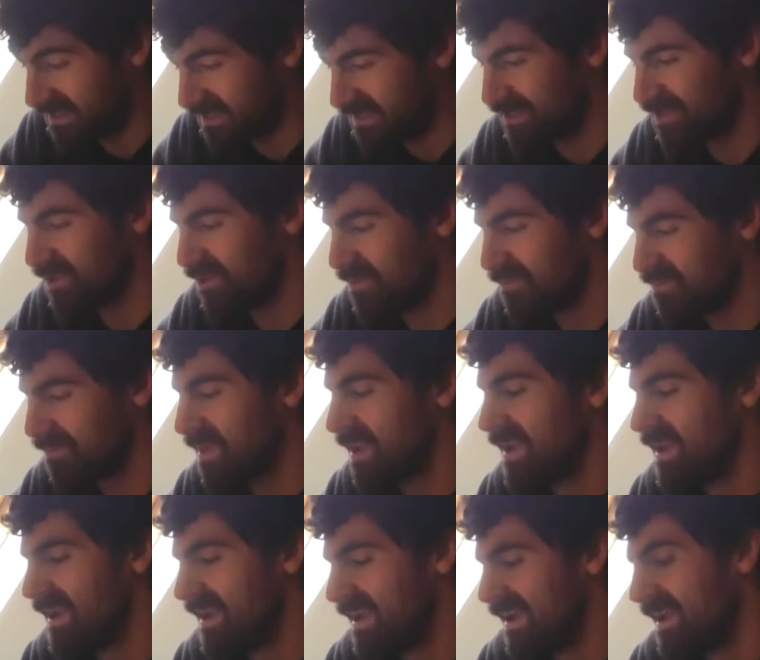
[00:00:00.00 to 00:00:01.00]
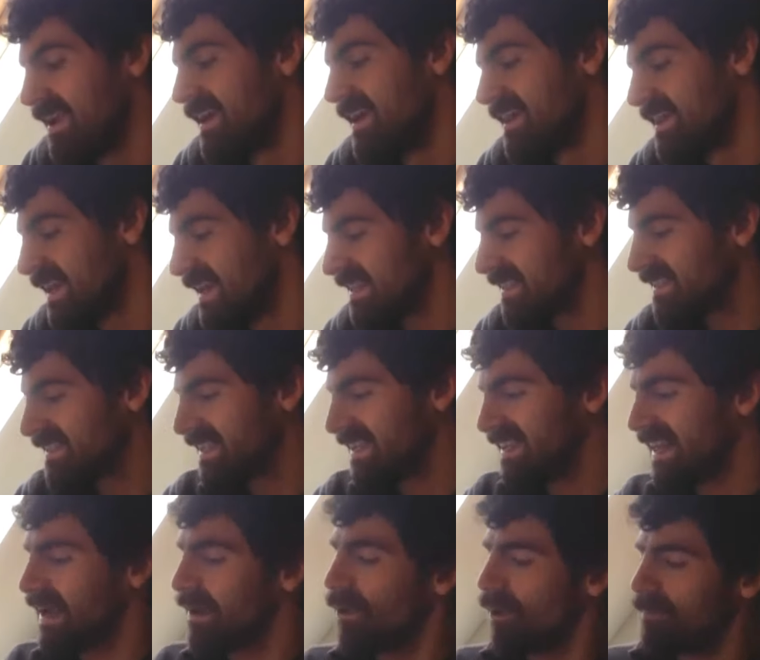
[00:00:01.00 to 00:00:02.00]
So
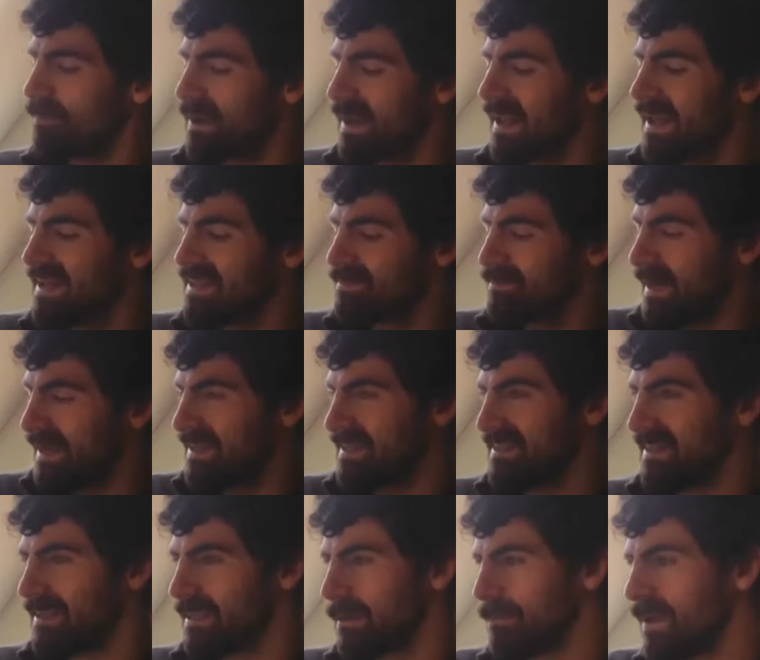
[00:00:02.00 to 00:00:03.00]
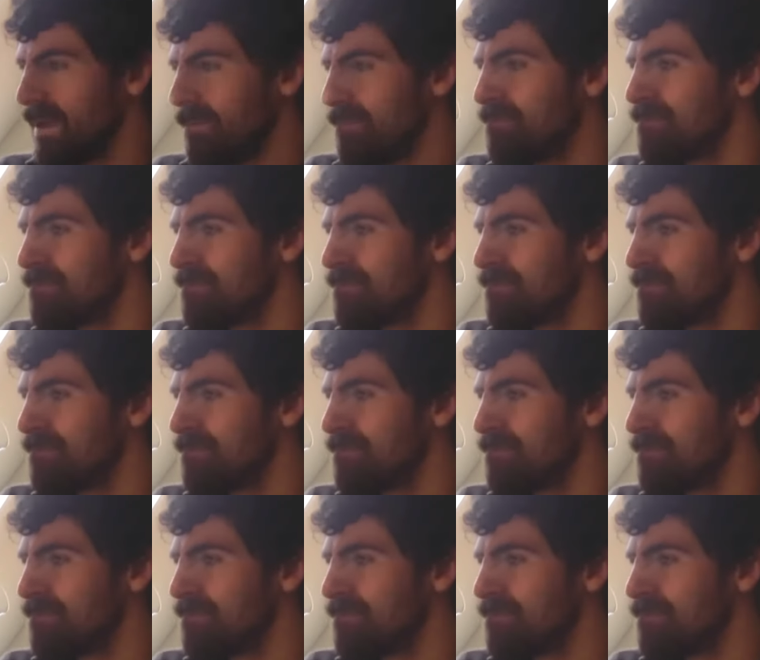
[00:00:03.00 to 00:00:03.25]
that complicates matters a little bit.